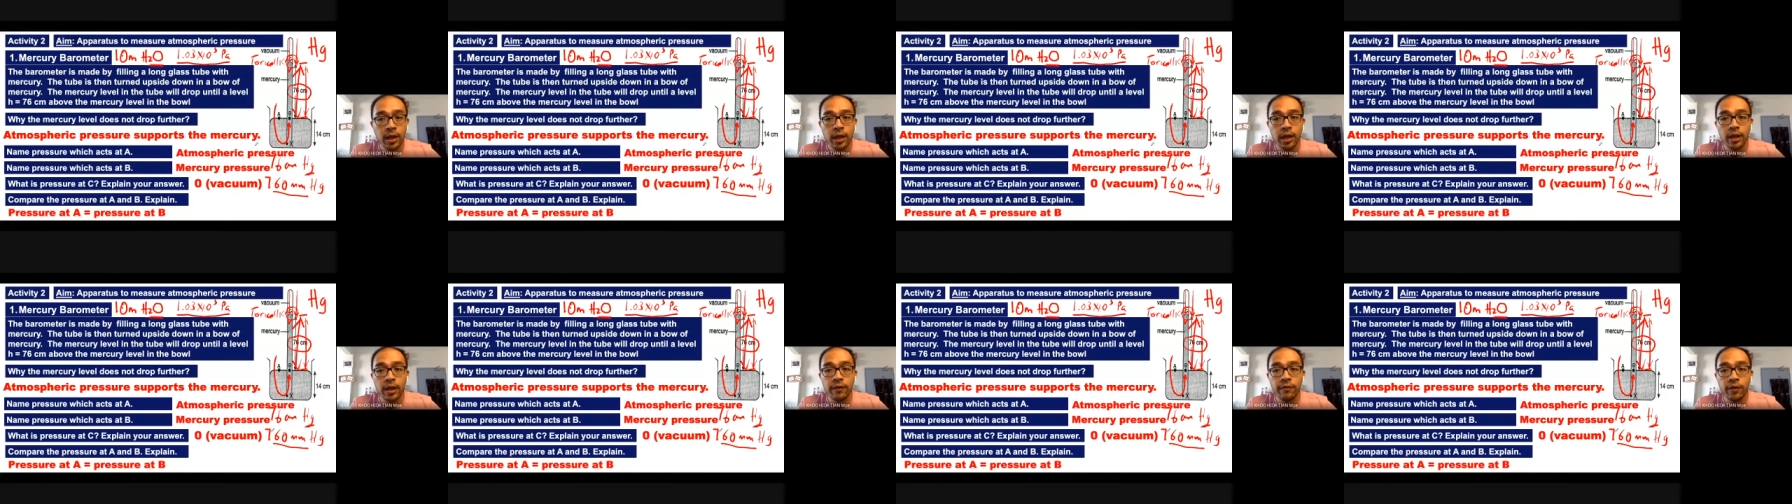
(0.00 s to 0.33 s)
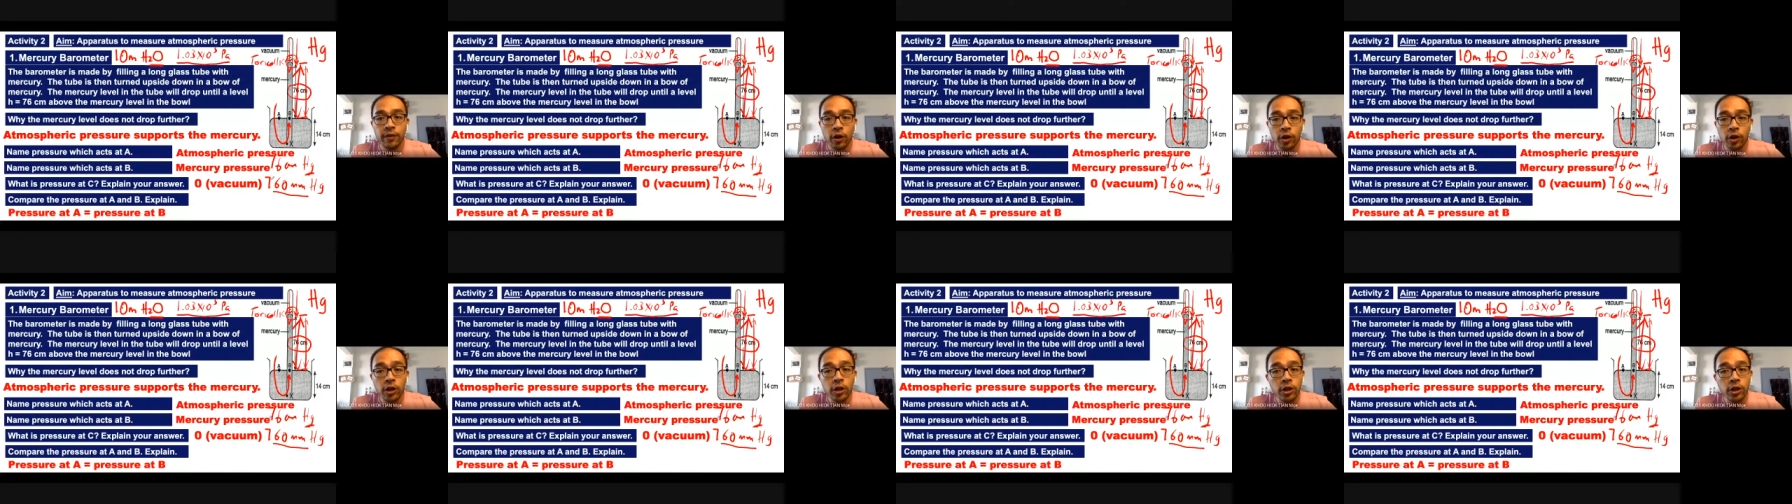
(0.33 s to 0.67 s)
If
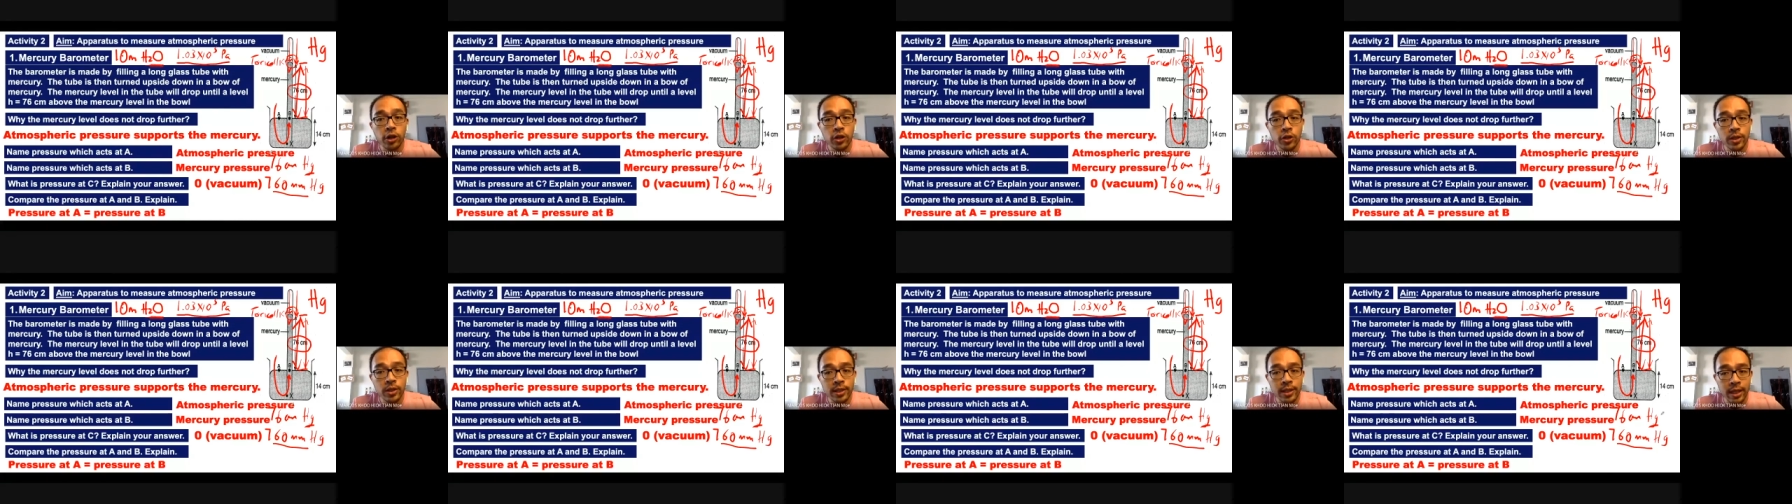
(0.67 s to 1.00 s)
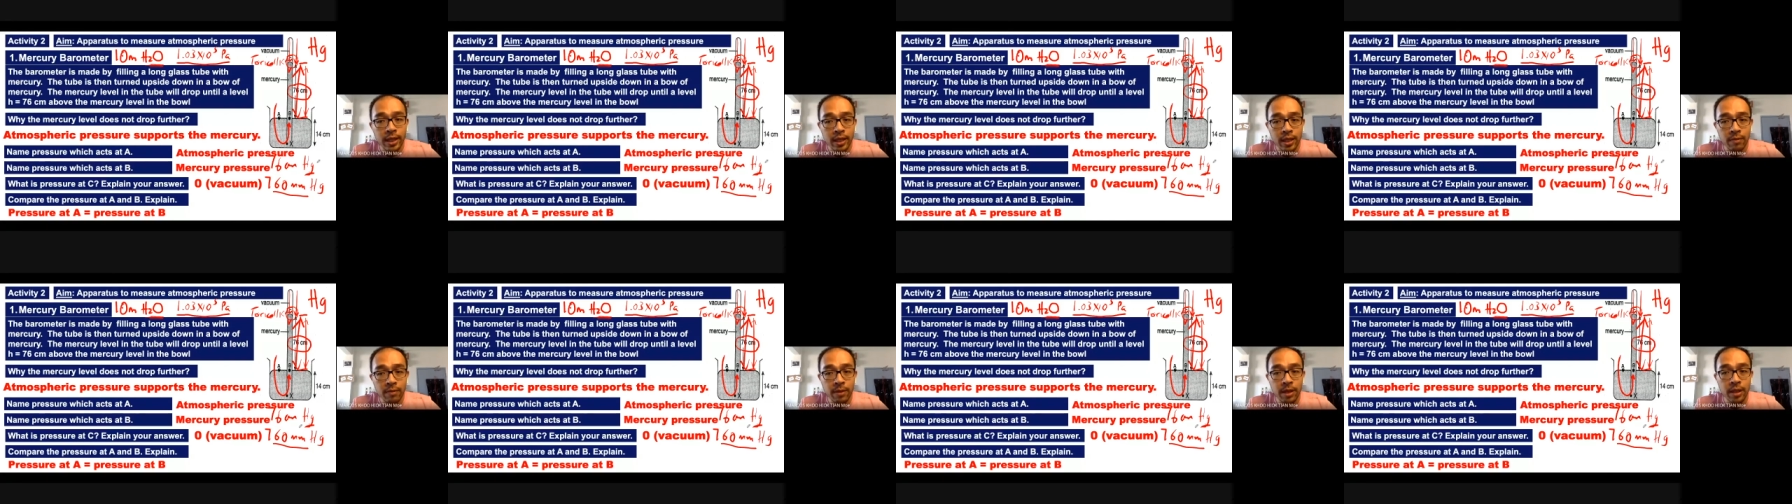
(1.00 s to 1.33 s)
you're going to use
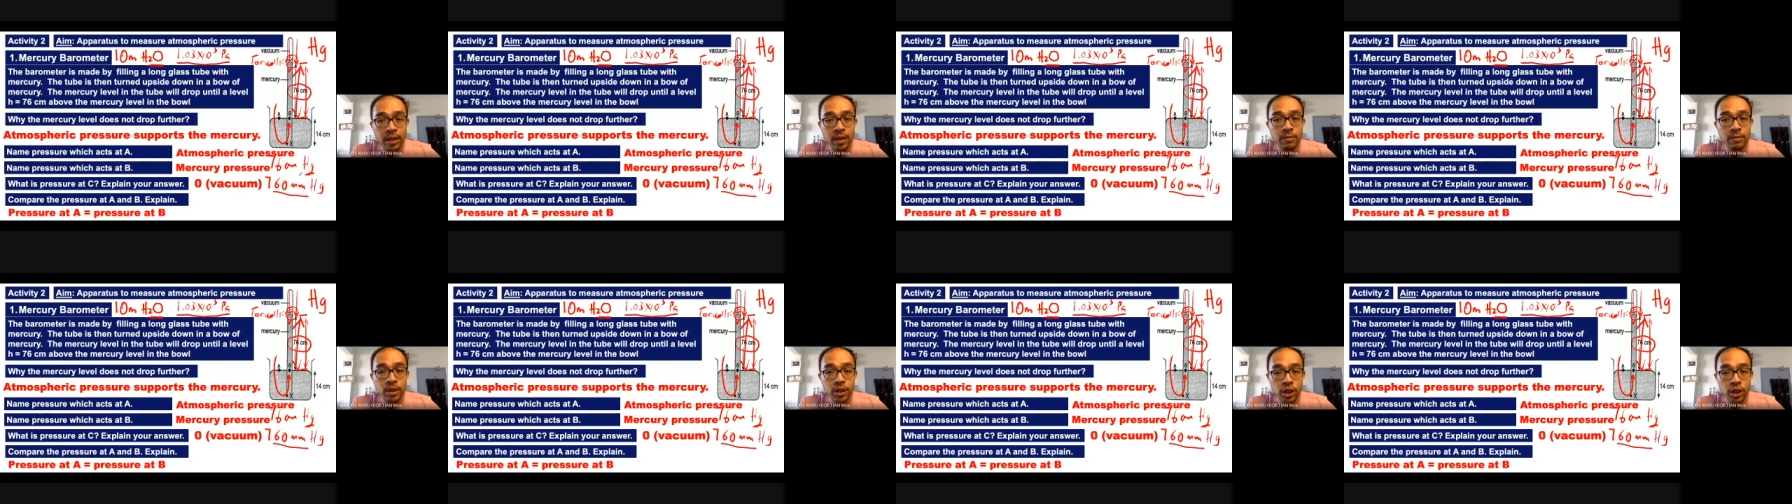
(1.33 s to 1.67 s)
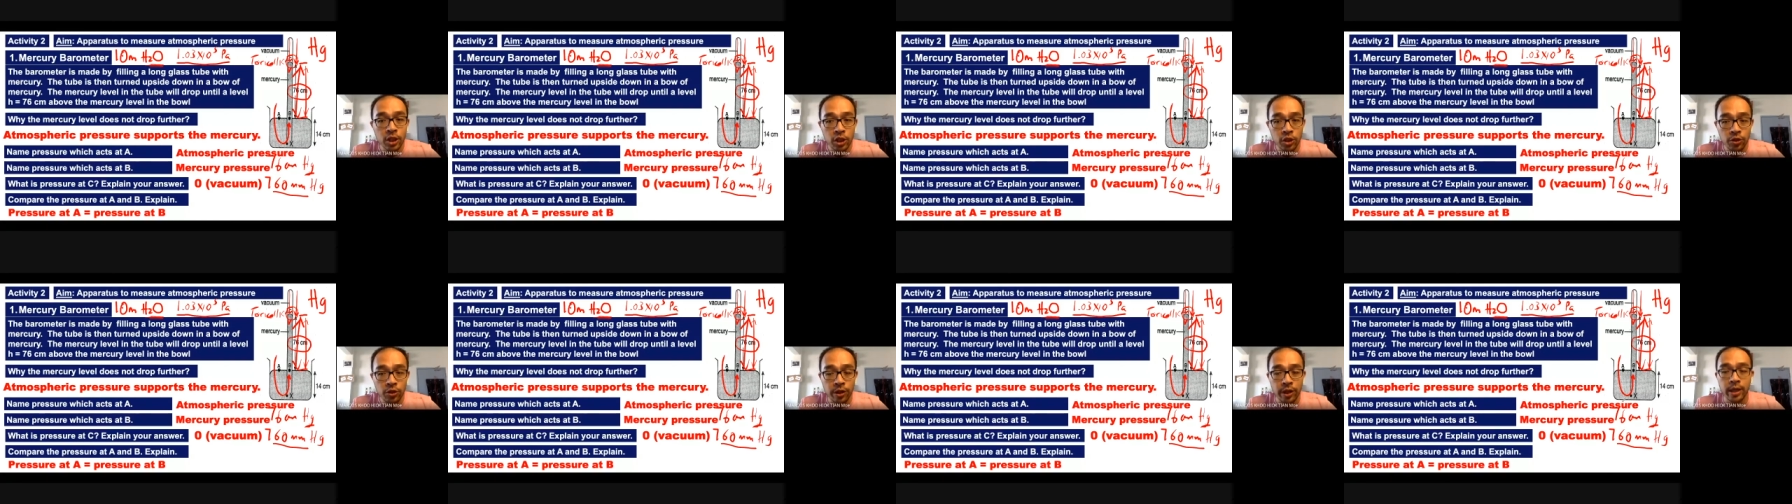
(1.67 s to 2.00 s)
centimeter
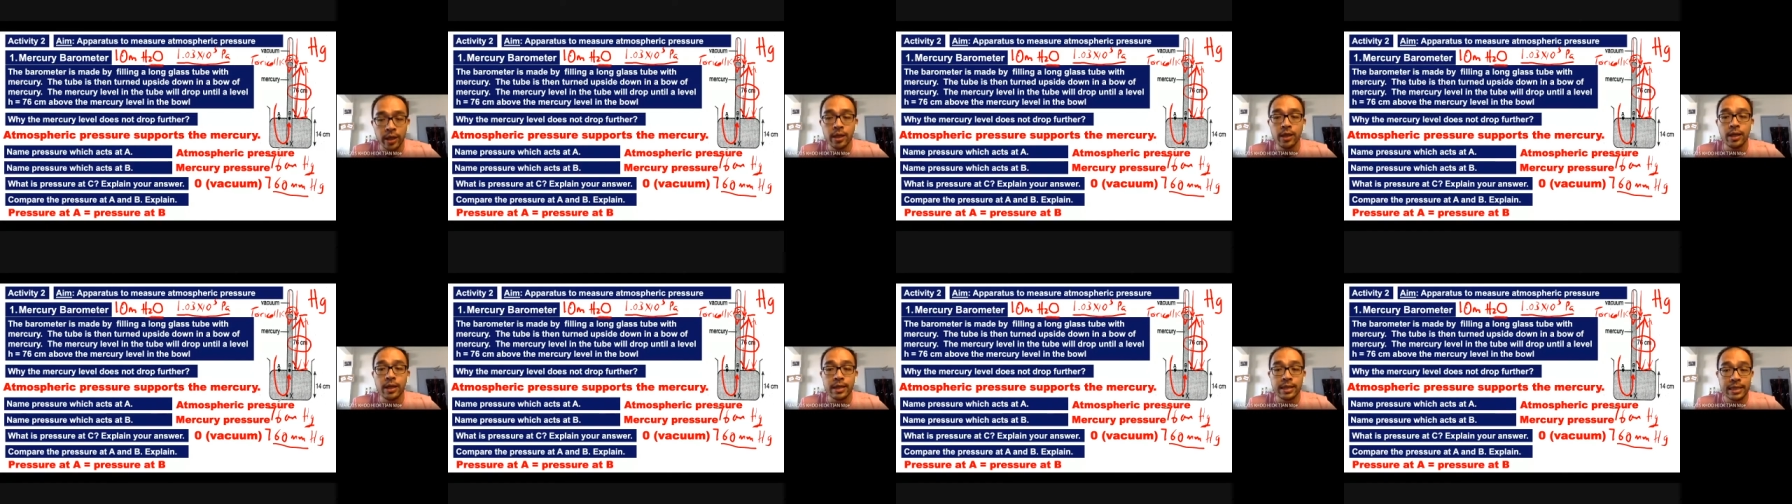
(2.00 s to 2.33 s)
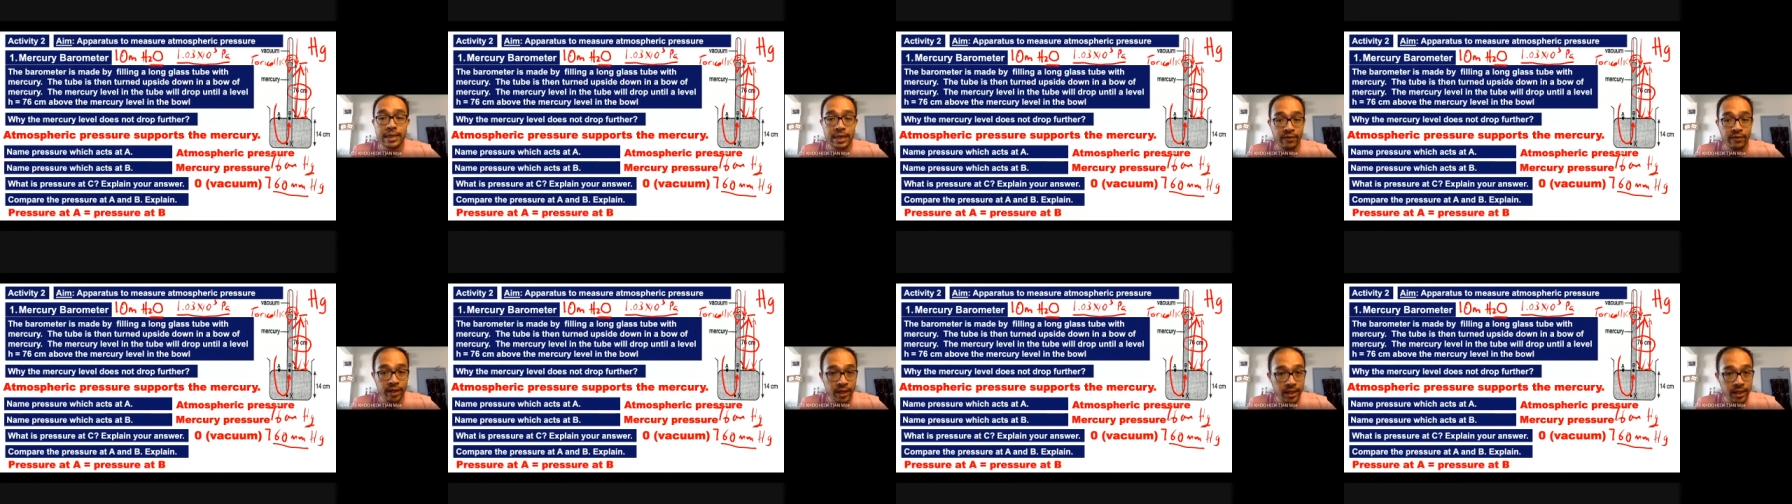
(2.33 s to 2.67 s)
mercury, it's
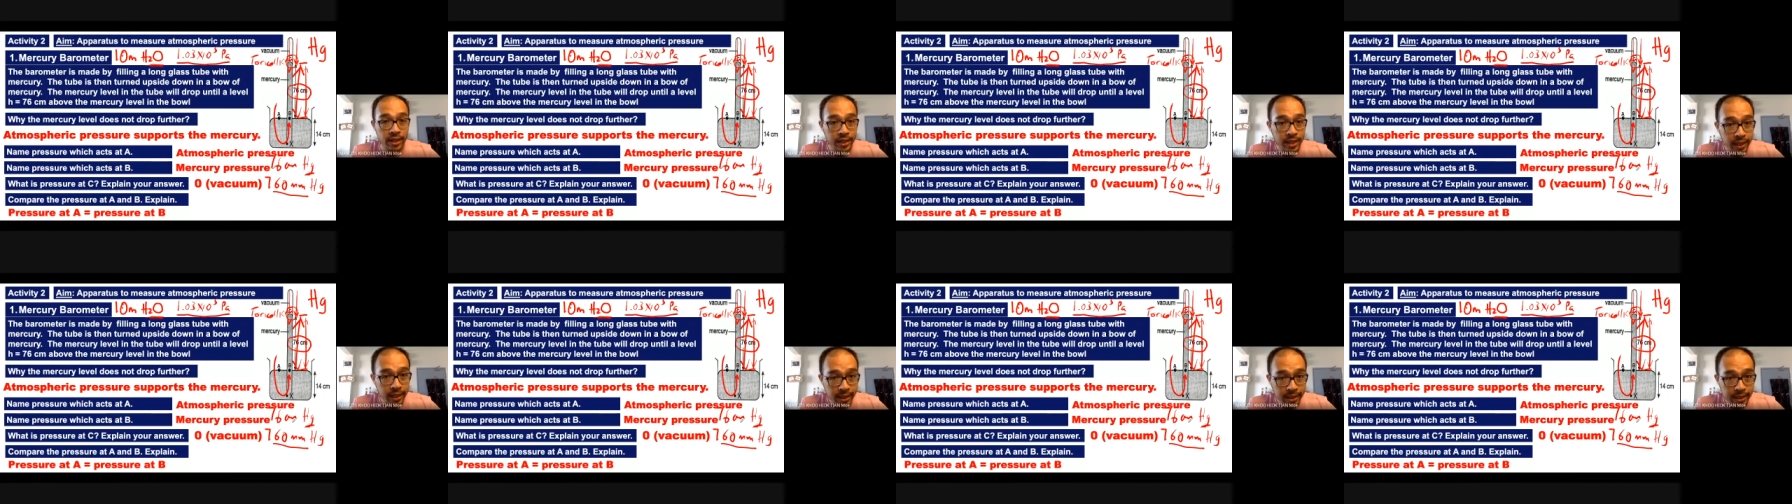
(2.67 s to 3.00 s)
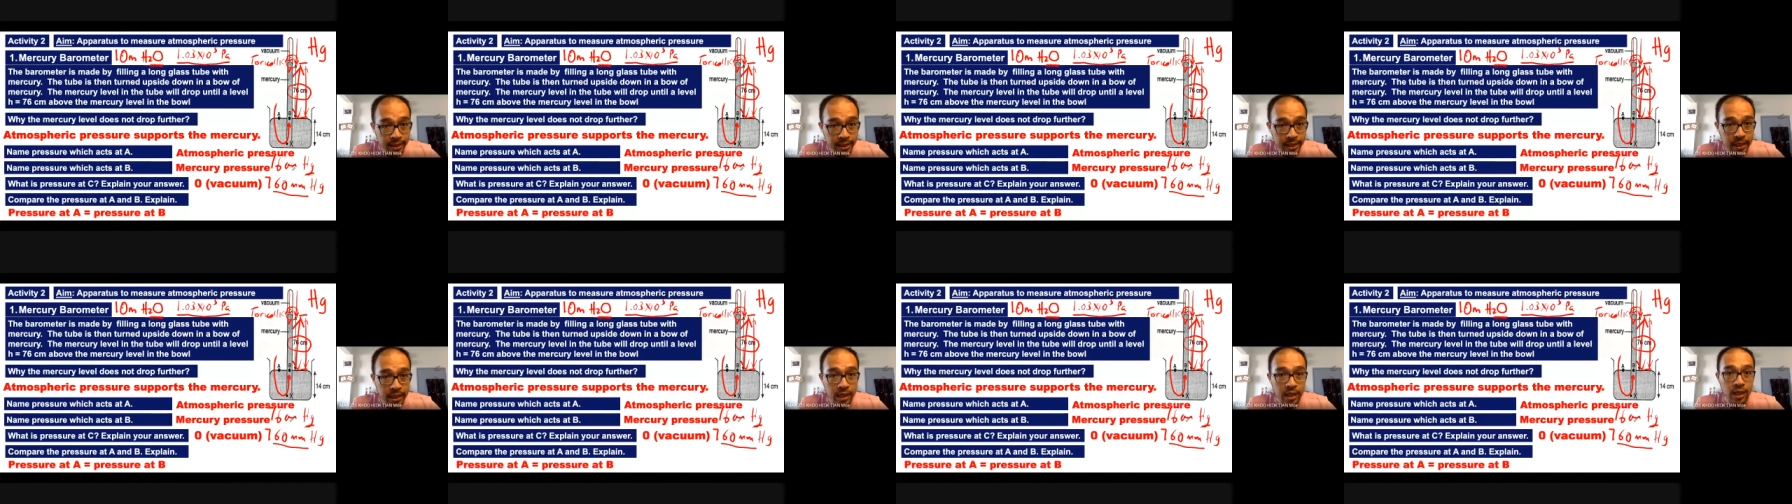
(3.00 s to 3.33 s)

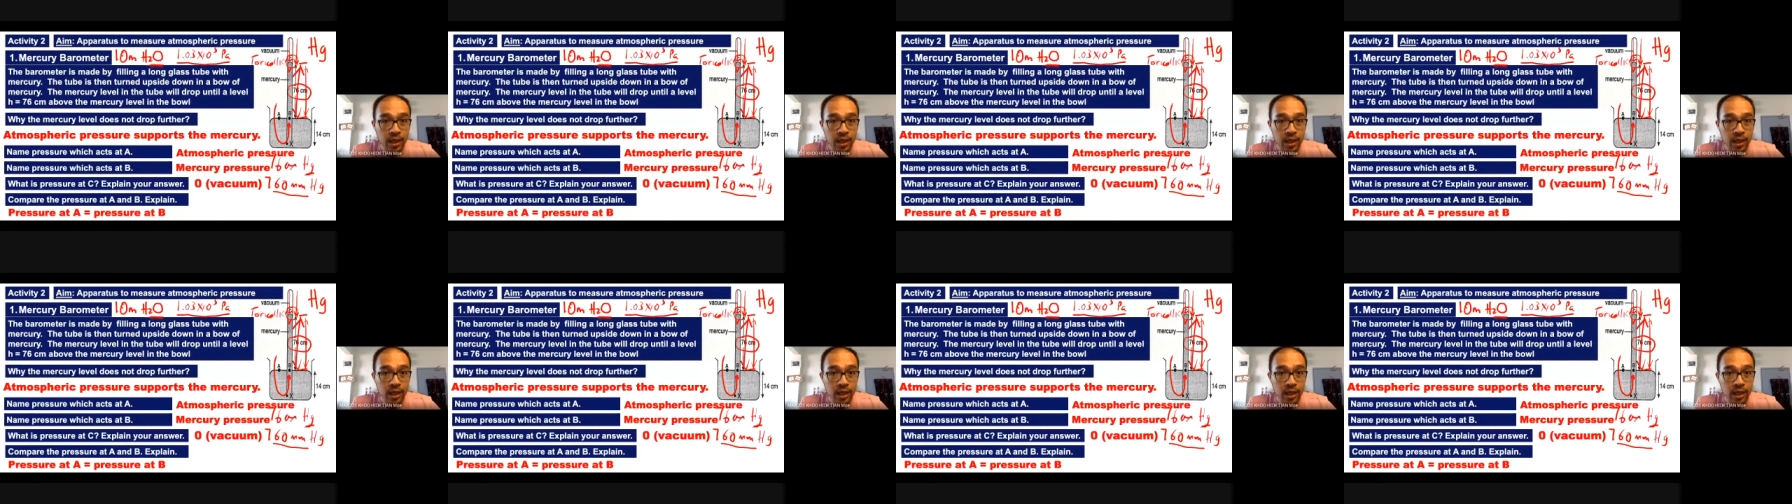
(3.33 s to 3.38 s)
76.